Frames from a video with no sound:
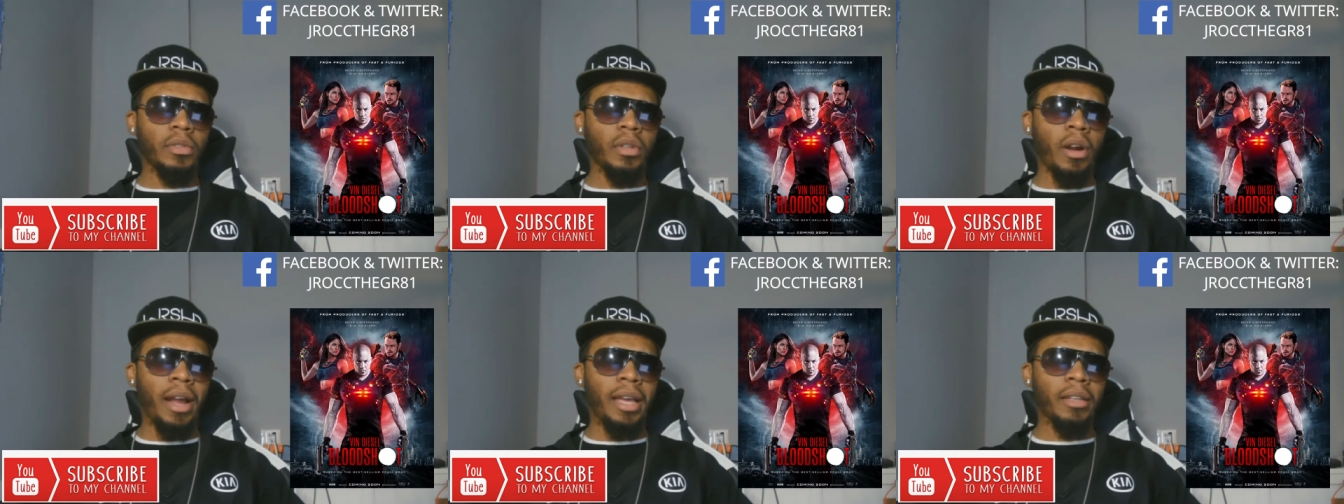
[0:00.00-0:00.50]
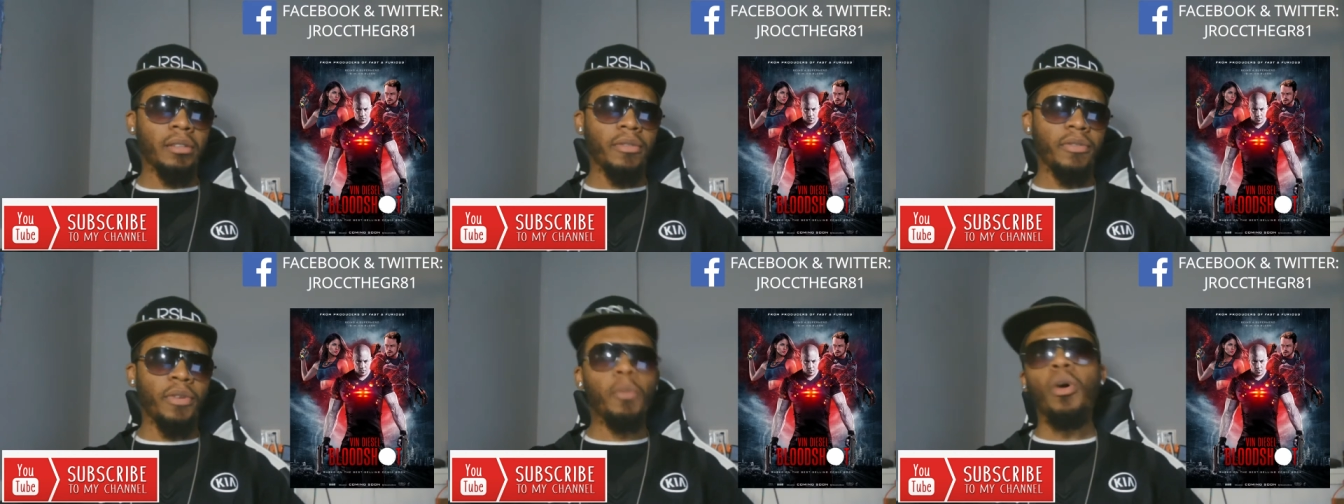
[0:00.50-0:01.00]
All right.
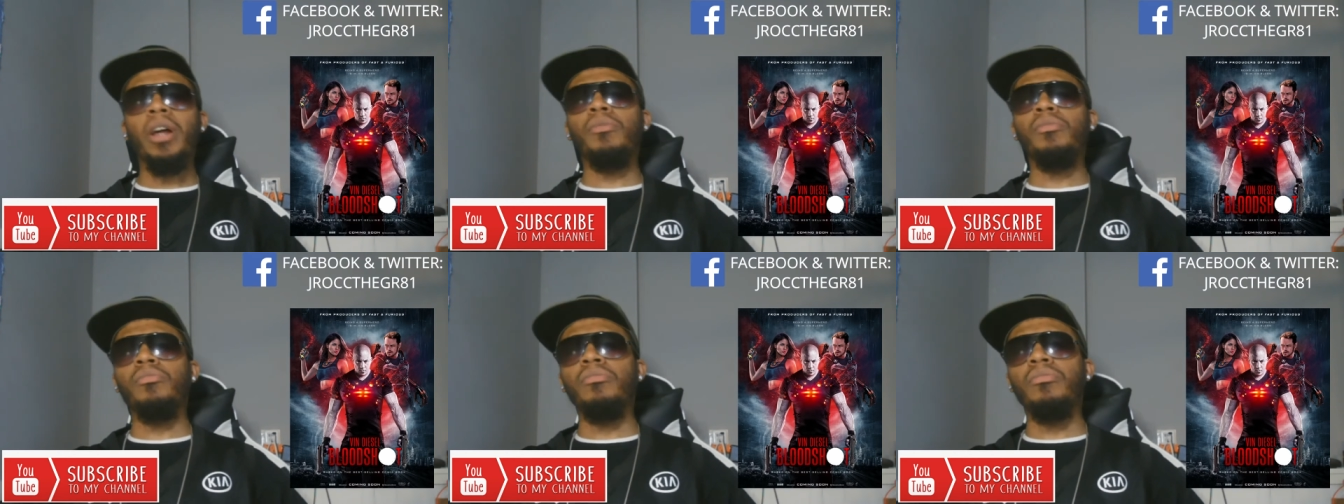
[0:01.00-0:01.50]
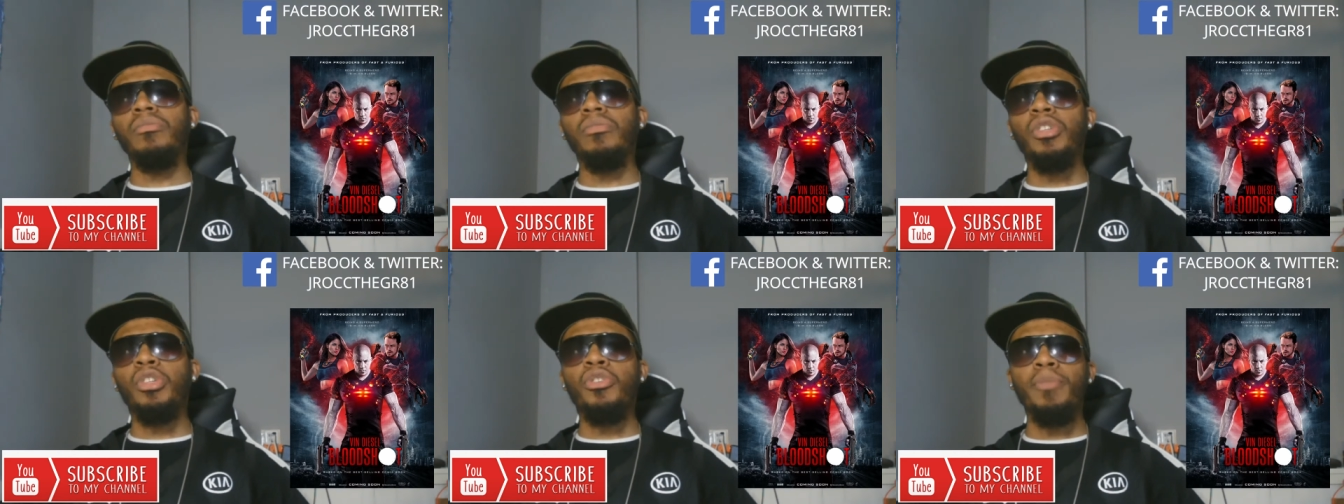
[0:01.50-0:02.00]
From what
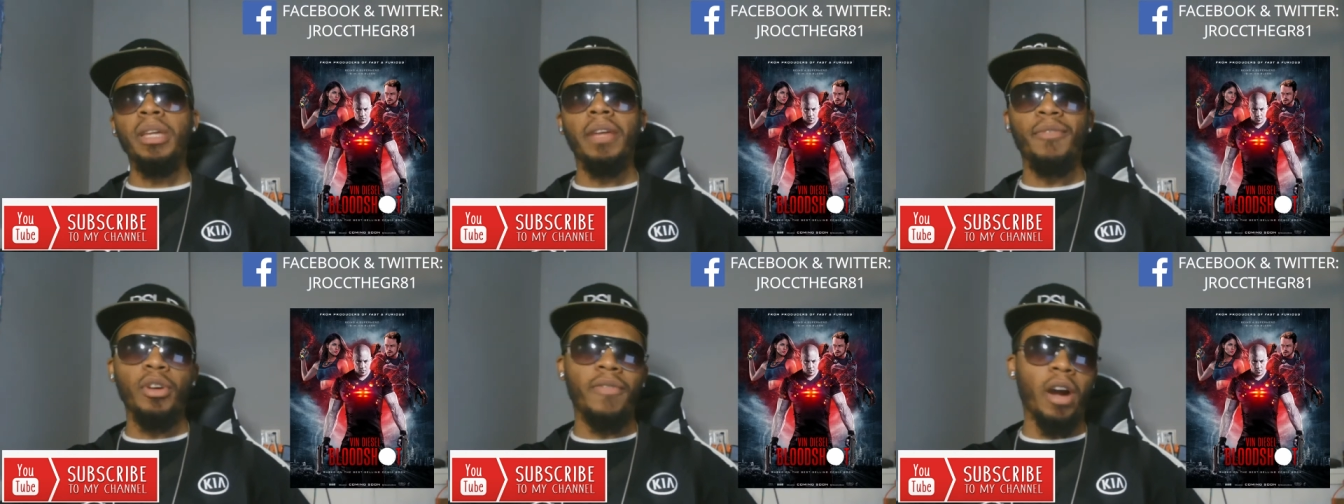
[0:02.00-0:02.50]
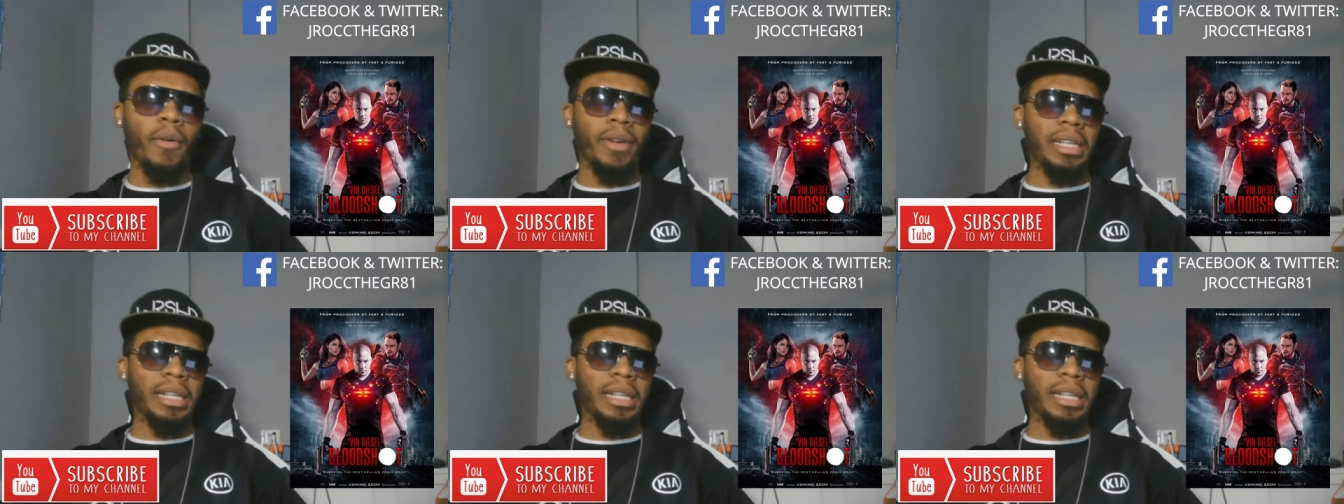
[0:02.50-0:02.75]
you many of you have already